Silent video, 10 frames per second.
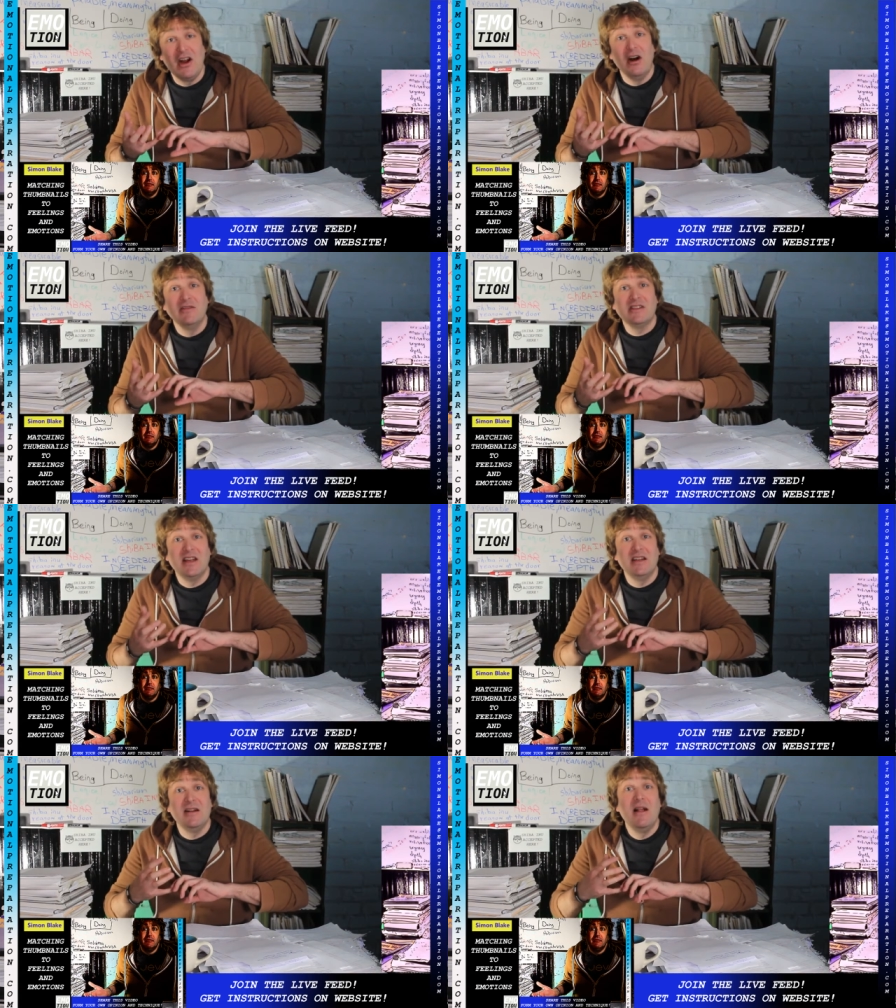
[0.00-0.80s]
then all of a
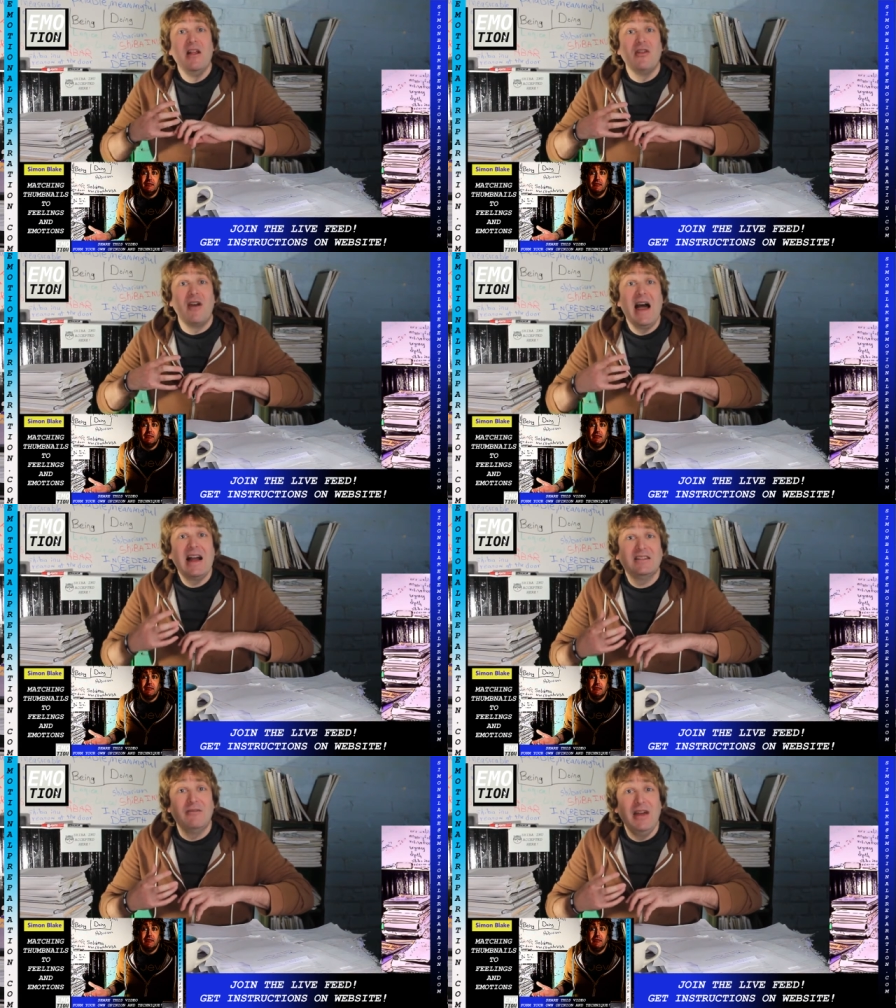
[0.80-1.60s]
sudden their
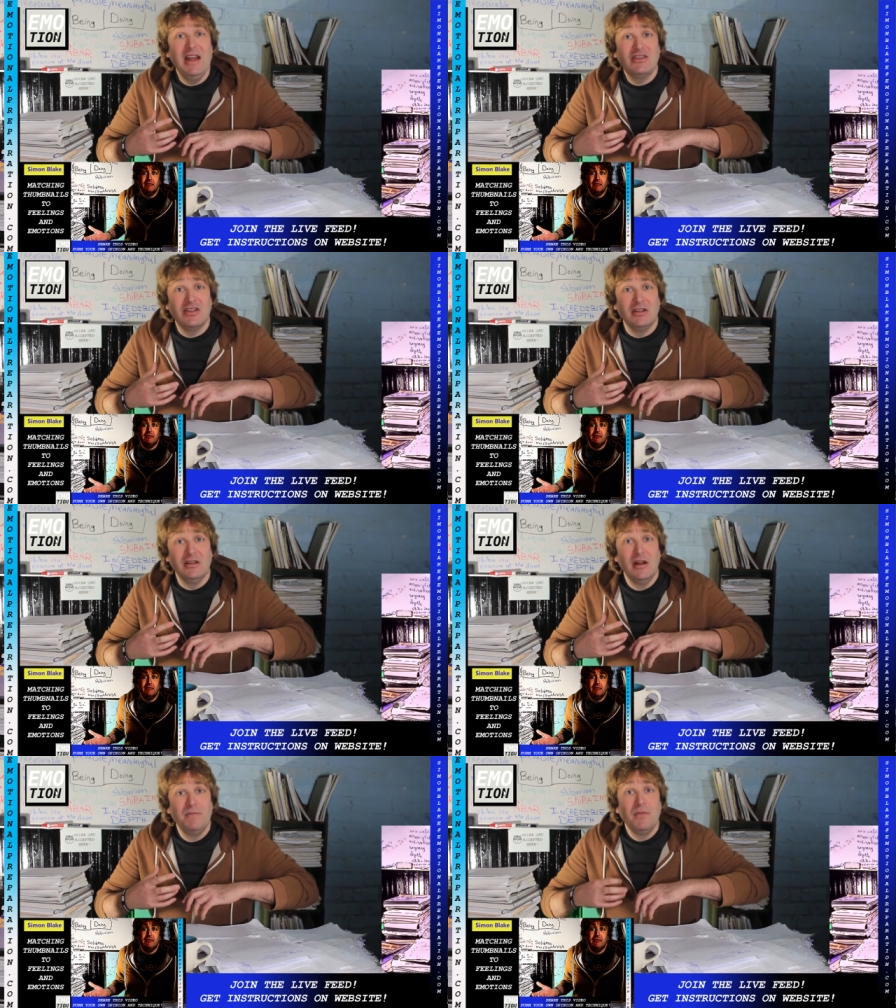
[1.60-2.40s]

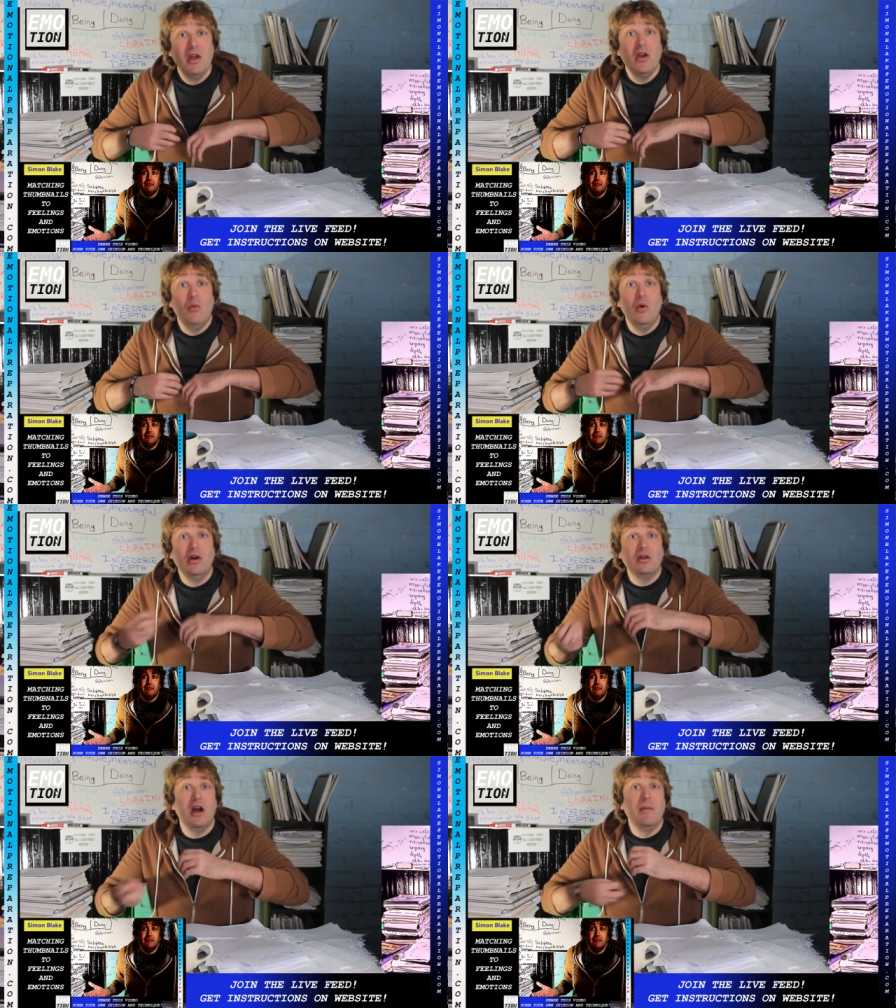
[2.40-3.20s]
activation
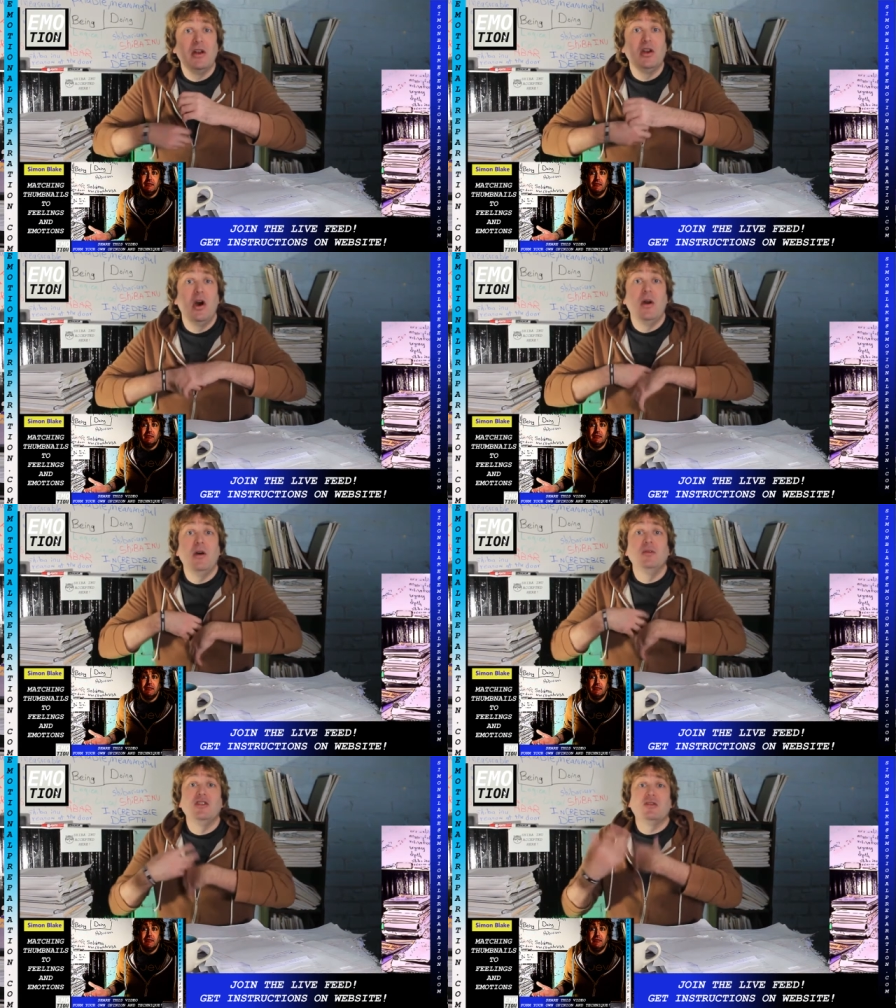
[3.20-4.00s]
will come and go, and
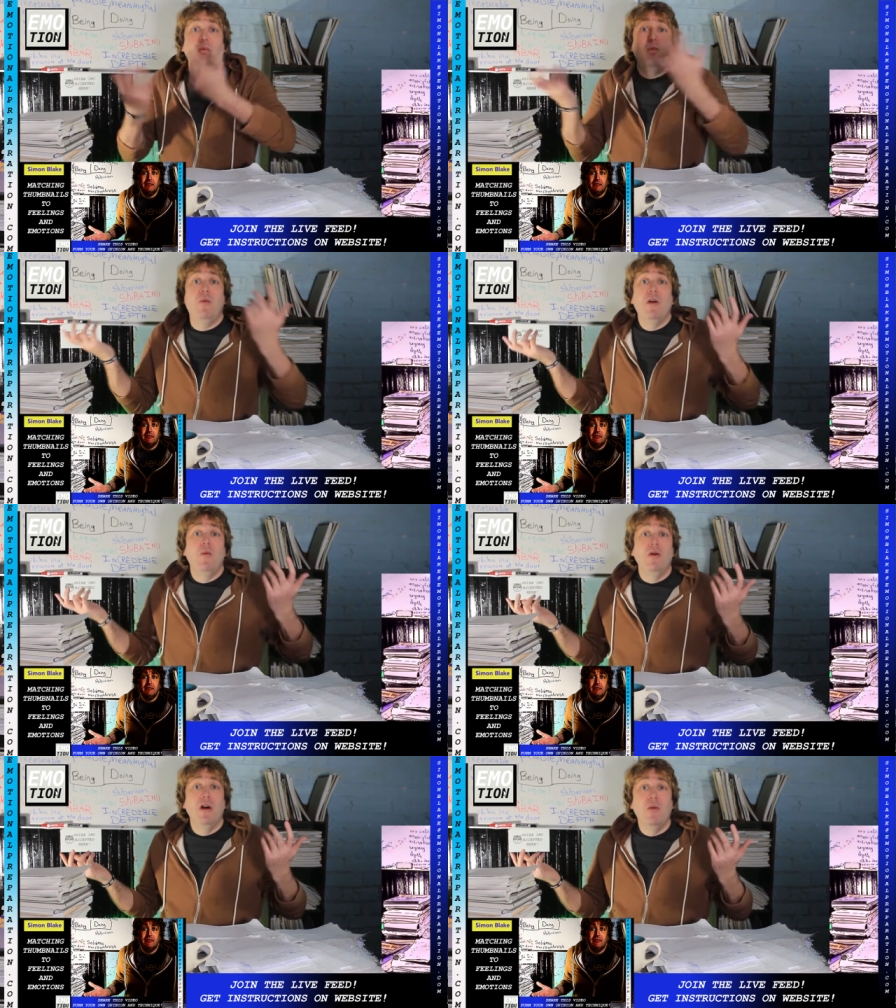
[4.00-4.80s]
it will just
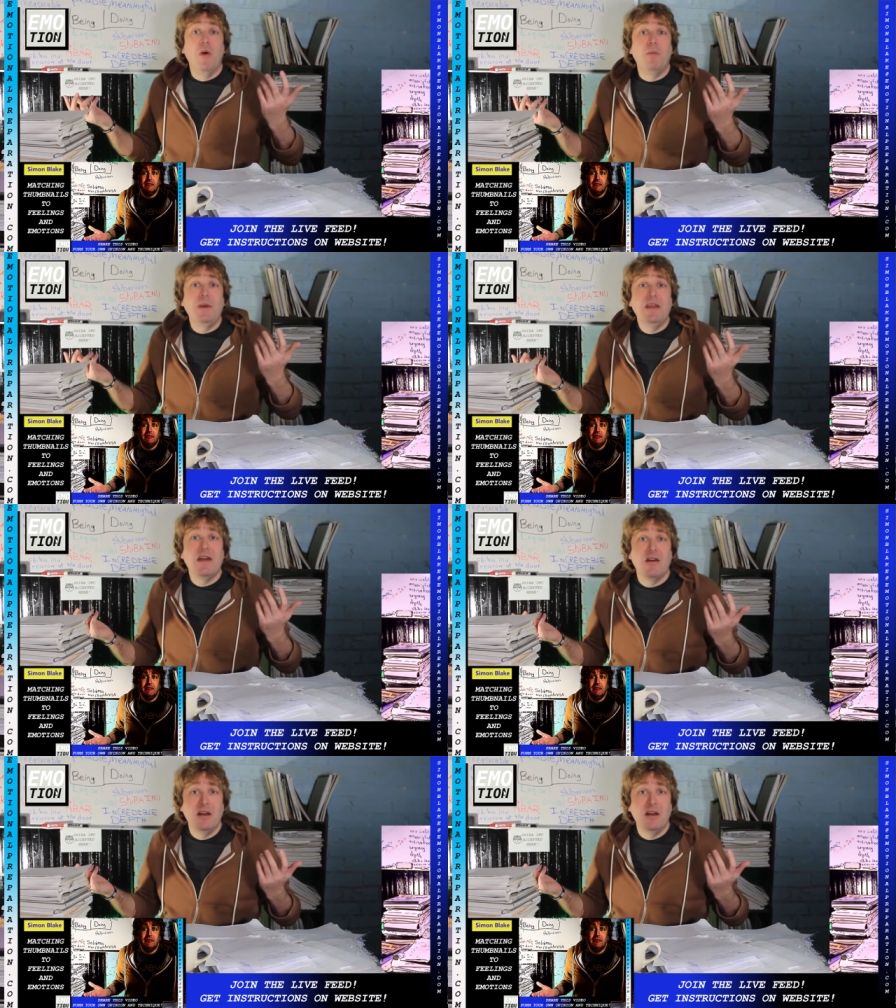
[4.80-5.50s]
it will it won't be there